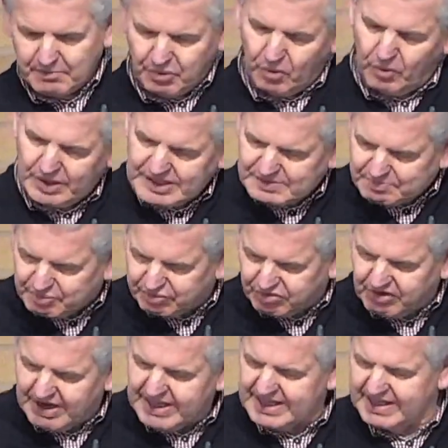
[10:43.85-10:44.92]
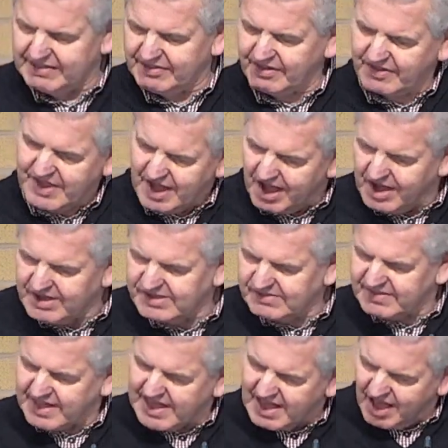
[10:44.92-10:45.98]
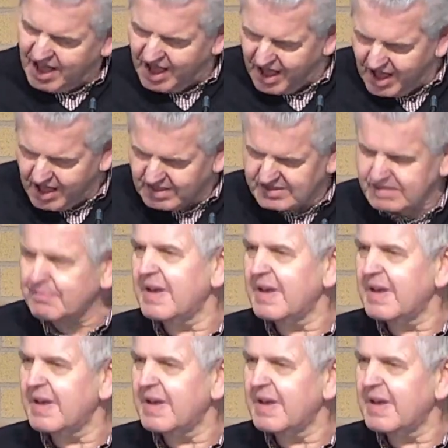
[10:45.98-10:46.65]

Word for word: Paul is praying that the eyes of their hearts